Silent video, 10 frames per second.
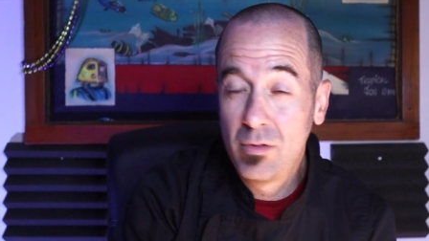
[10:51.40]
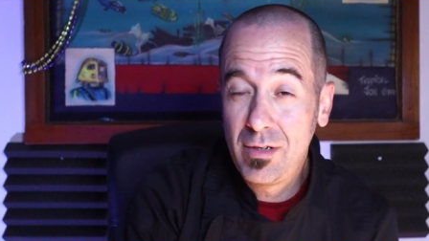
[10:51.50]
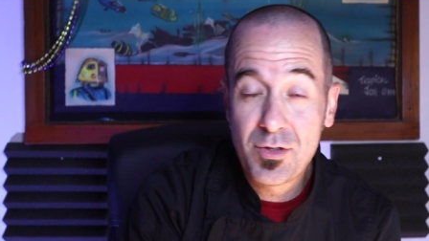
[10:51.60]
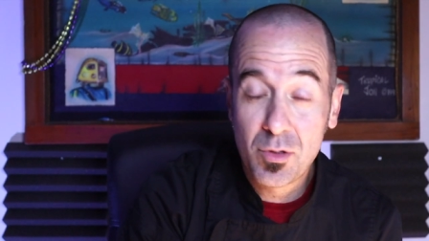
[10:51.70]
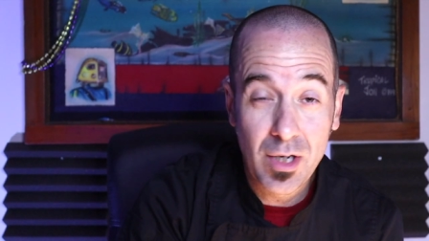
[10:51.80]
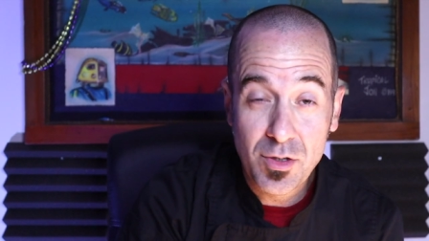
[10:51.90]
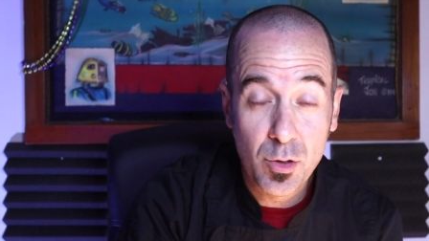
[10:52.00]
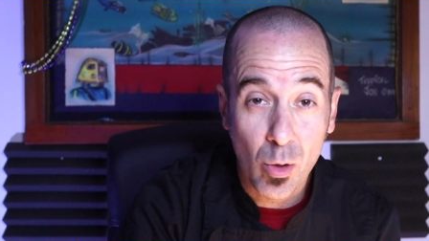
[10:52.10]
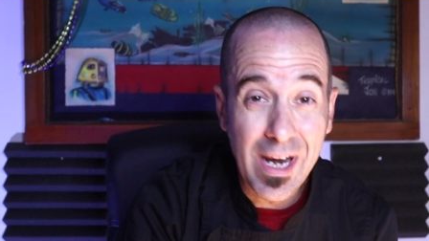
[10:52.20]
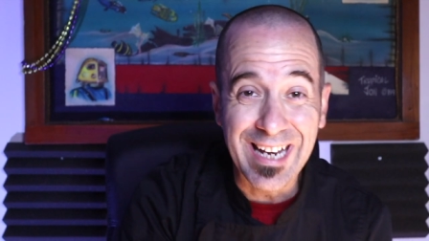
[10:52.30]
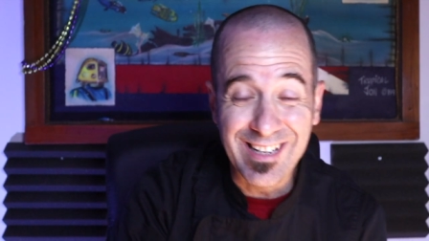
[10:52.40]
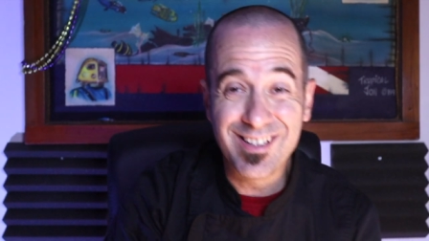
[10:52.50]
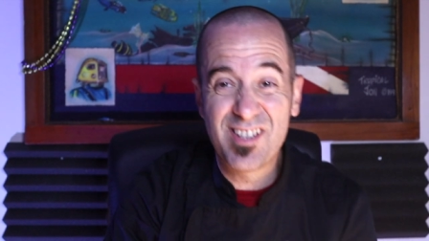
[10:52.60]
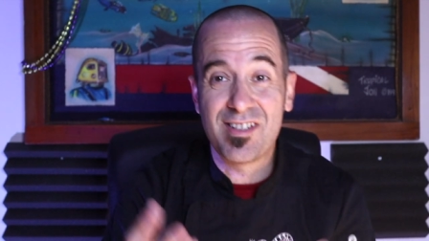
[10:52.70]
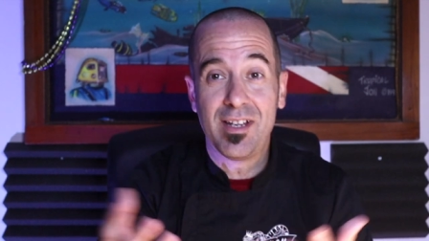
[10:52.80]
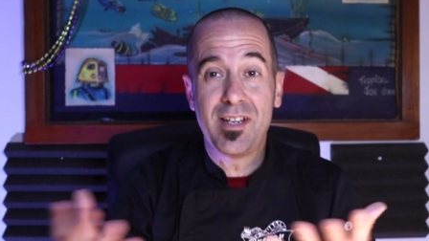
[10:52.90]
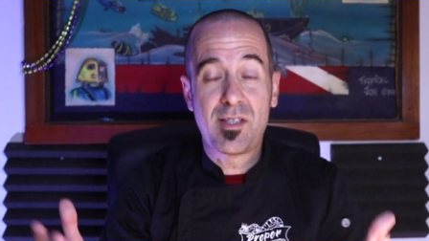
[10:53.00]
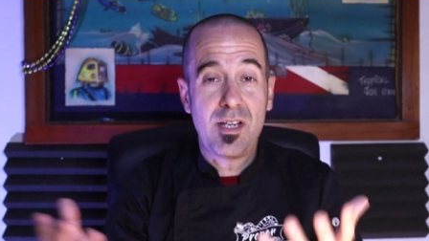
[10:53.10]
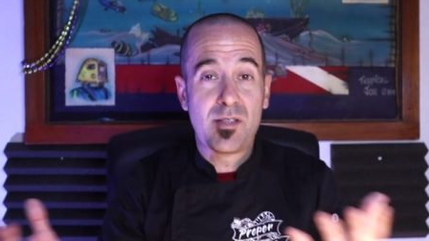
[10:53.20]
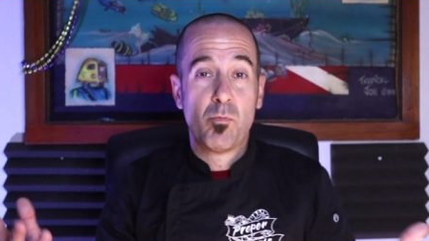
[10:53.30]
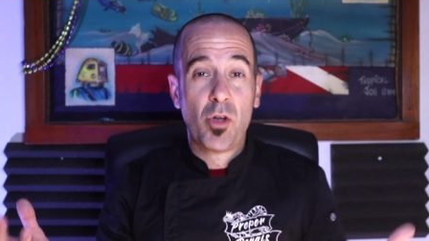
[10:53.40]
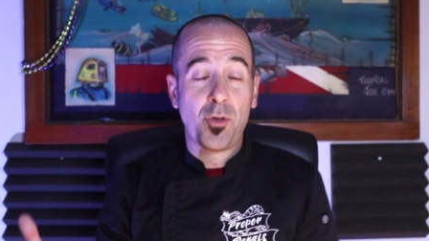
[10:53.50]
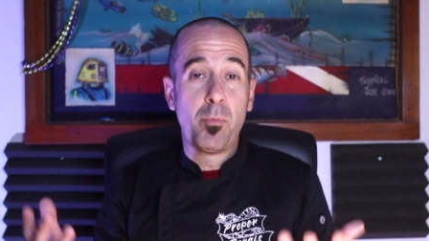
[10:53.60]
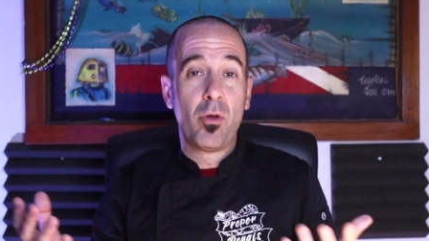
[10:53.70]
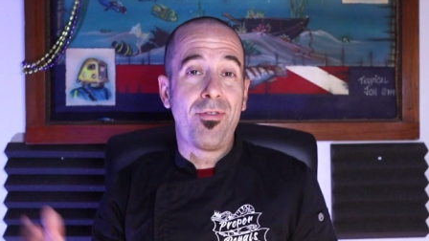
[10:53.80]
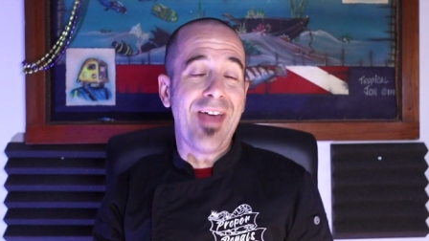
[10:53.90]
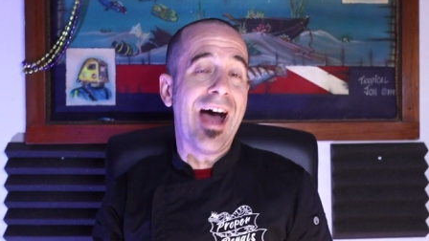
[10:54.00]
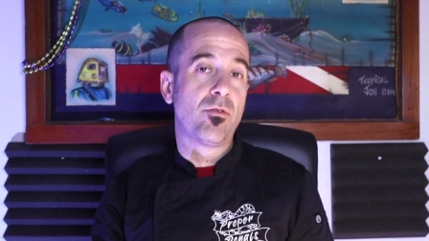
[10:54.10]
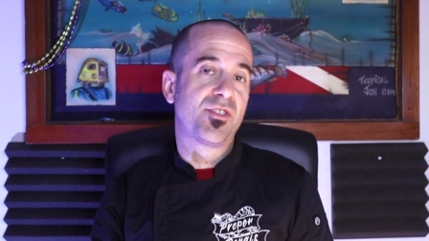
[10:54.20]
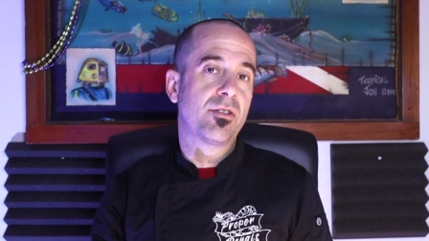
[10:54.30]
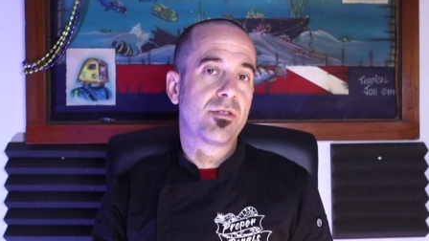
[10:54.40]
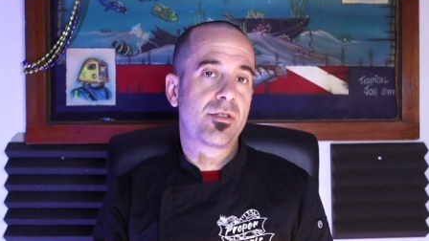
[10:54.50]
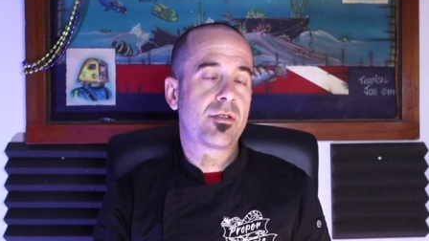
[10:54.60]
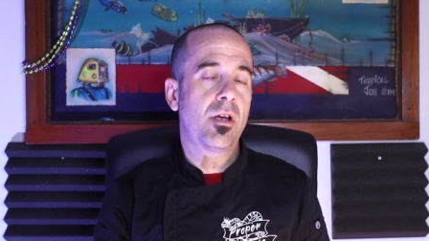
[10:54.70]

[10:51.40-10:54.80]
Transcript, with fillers: it's, it's grands, it's, it's multiple thousands.